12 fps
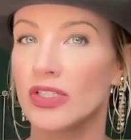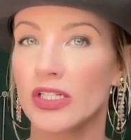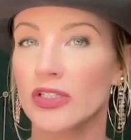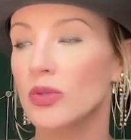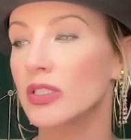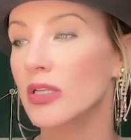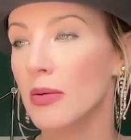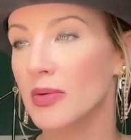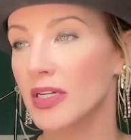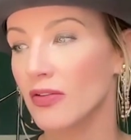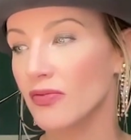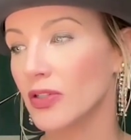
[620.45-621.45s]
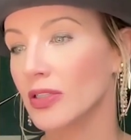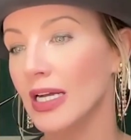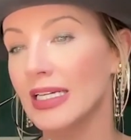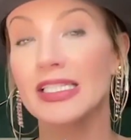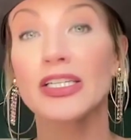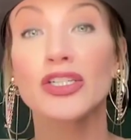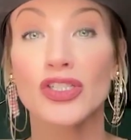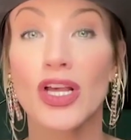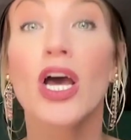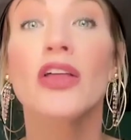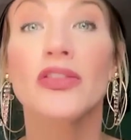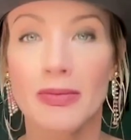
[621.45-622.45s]
Here's what's coming up for clients. Here's
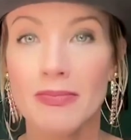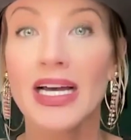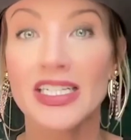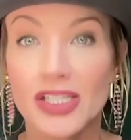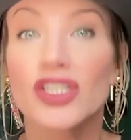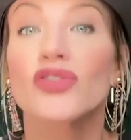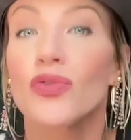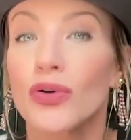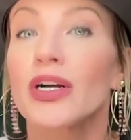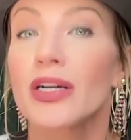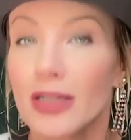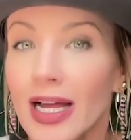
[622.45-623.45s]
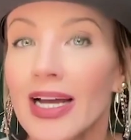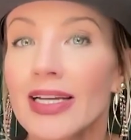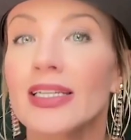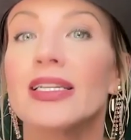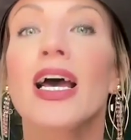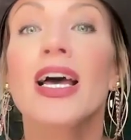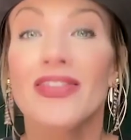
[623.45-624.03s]
the message for a client